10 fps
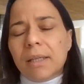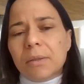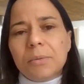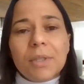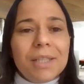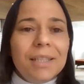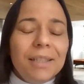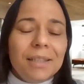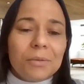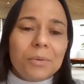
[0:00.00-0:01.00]
working
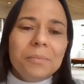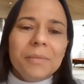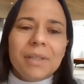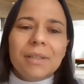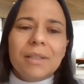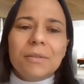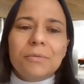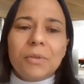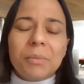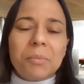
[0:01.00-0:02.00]
in a room
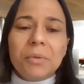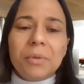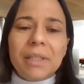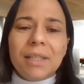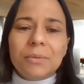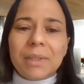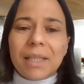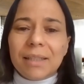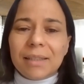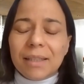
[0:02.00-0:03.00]
from a brewery that we
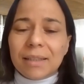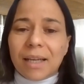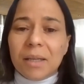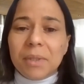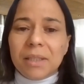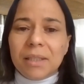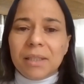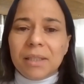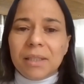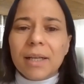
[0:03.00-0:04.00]
had at that time
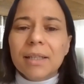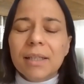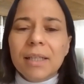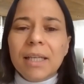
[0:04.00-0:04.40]
in Prague.